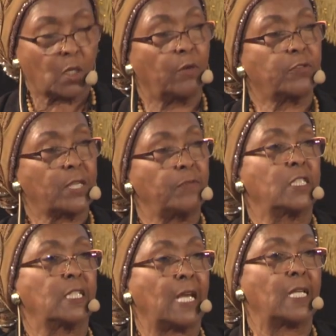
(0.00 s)
of
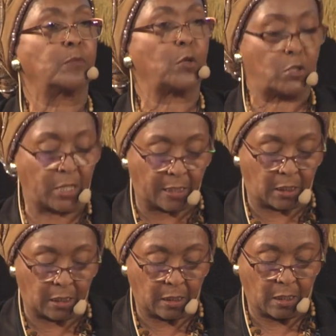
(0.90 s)

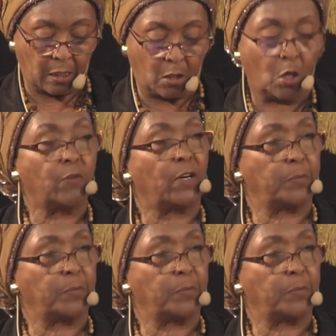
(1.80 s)
79% of our